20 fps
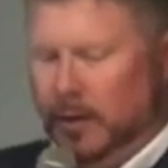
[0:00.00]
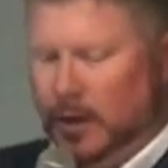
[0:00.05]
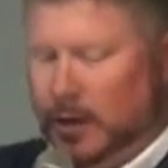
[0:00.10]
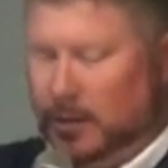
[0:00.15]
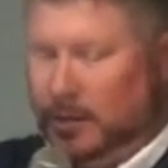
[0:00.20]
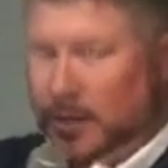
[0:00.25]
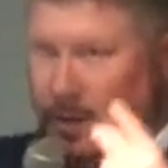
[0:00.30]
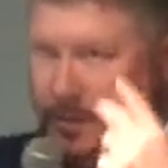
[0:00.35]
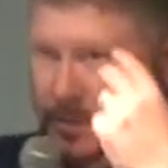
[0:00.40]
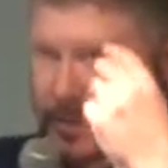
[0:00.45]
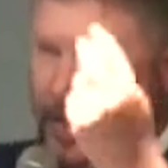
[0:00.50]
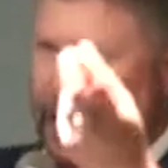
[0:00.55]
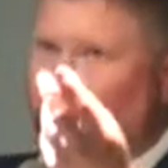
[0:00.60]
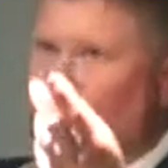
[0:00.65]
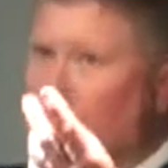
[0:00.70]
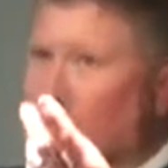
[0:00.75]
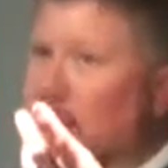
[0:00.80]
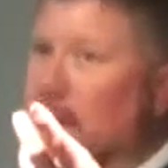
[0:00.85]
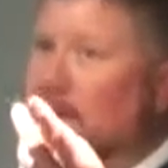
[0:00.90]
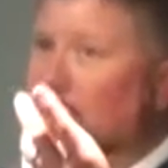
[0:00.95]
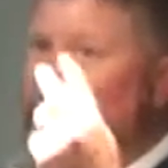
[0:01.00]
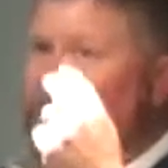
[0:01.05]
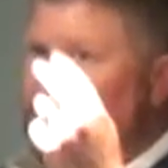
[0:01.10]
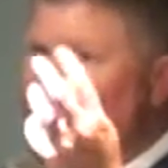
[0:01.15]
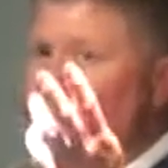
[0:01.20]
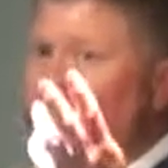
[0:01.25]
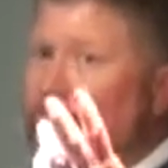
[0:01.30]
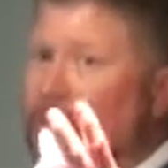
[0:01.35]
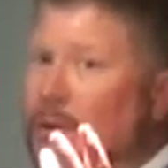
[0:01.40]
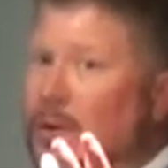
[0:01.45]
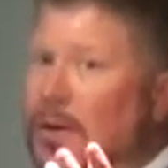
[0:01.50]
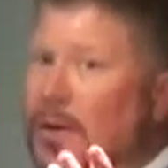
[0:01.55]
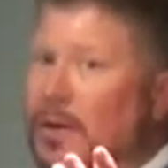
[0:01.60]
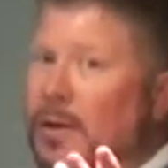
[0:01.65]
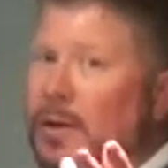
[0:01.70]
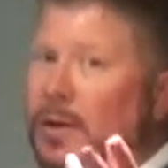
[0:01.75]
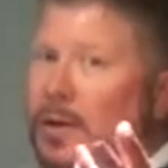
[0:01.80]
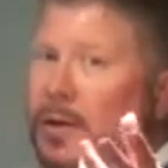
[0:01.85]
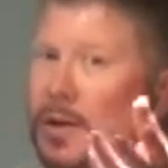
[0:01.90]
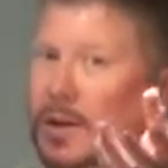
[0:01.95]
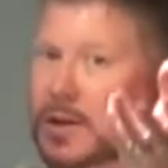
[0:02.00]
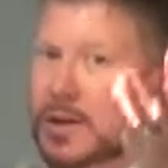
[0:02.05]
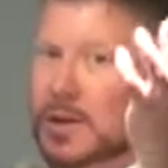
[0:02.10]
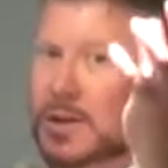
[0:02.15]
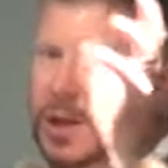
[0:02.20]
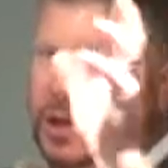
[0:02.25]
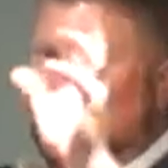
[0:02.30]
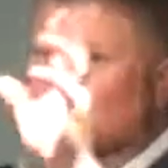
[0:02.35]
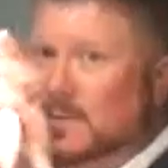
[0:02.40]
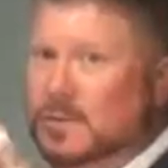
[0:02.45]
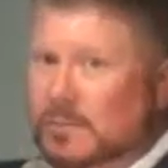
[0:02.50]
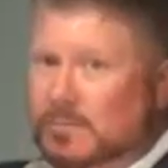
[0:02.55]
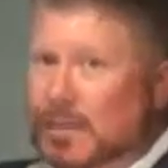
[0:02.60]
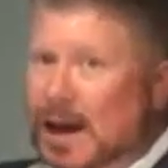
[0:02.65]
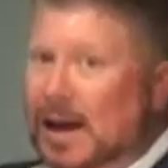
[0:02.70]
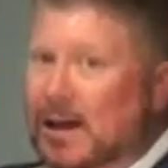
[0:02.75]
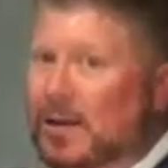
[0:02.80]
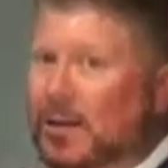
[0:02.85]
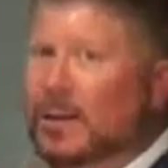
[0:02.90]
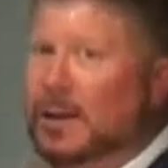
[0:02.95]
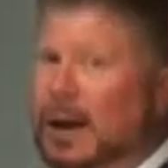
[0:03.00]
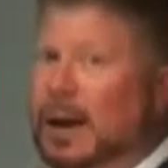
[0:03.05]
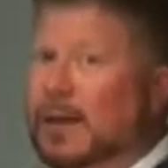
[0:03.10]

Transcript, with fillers: He dreamed about the harvest, remember? His sheaves were bound